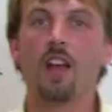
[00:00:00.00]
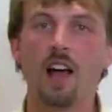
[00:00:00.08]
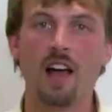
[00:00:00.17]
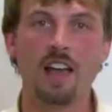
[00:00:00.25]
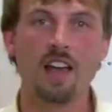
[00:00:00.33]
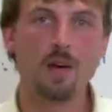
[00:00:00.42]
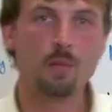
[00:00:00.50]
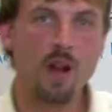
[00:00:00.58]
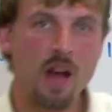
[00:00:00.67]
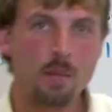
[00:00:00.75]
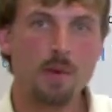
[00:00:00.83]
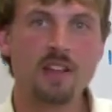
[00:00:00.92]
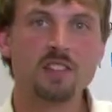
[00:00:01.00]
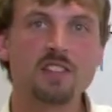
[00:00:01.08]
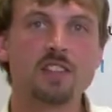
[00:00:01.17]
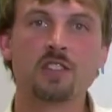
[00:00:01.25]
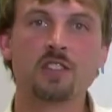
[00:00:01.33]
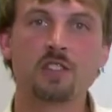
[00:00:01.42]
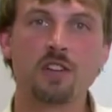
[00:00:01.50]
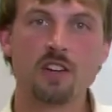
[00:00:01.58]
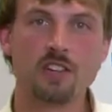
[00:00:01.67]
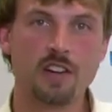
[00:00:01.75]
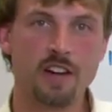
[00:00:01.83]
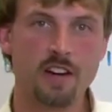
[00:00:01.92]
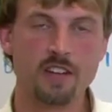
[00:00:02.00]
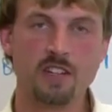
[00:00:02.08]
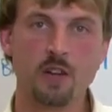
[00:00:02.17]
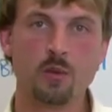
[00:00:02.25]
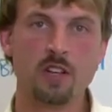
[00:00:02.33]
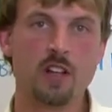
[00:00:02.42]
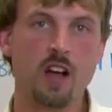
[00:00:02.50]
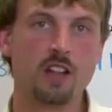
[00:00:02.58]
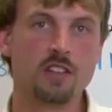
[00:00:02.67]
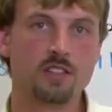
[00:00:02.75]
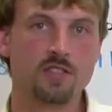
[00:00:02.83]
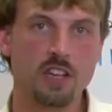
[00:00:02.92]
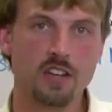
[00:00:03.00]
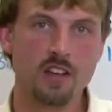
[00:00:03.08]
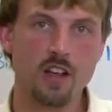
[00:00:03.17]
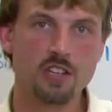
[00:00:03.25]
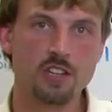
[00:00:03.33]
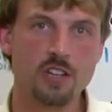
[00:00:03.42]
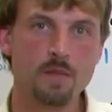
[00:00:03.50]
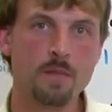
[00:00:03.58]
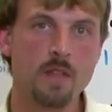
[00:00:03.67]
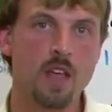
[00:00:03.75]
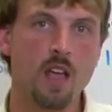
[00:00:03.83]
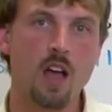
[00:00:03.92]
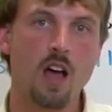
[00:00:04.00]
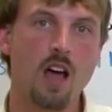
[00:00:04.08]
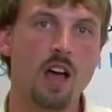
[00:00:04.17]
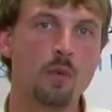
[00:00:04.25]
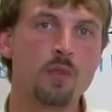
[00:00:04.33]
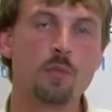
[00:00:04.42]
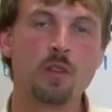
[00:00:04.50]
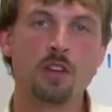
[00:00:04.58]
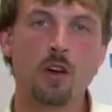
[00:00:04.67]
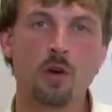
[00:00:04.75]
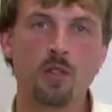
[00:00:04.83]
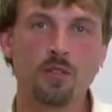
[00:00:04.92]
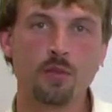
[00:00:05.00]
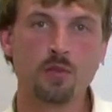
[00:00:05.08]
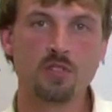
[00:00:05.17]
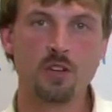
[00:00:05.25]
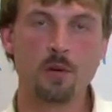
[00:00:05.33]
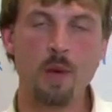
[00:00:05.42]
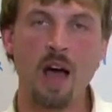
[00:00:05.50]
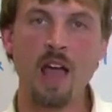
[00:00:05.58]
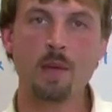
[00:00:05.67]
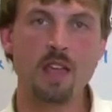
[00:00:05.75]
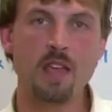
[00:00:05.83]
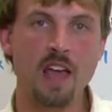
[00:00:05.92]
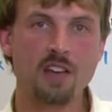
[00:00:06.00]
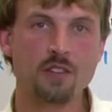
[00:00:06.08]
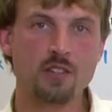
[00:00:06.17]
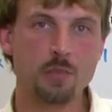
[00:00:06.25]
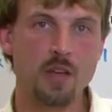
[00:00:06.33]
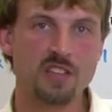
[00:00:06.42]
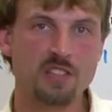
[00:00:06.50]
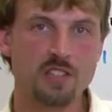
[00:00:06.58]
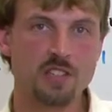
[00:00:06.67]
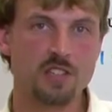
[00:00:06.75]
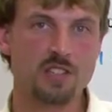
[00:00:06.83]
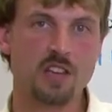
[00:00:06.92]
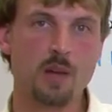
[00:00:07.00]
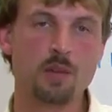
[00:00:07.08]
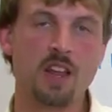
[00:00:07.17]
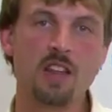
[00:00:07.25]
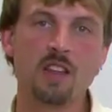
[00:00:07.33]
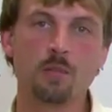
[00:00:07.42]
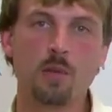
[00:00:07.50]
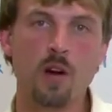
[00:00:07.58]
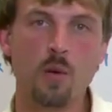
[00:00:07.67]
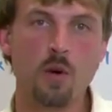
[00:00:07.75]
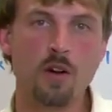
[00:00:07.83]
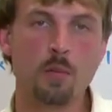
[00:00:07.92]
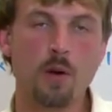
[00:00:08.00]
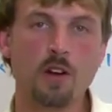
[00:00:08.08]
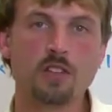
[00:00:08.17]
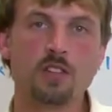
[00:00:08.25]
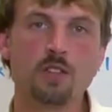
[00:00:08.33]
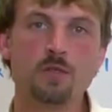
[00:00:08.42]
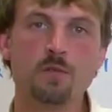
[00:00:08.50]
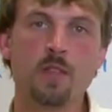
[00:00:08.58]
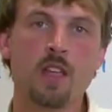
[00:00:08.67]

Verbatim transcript: Hi, I'm Rob Bentz, an instructor here at Dunwoody College of Technology. We've been going through some IP address basics and subnetting in Part 1 and Part 2.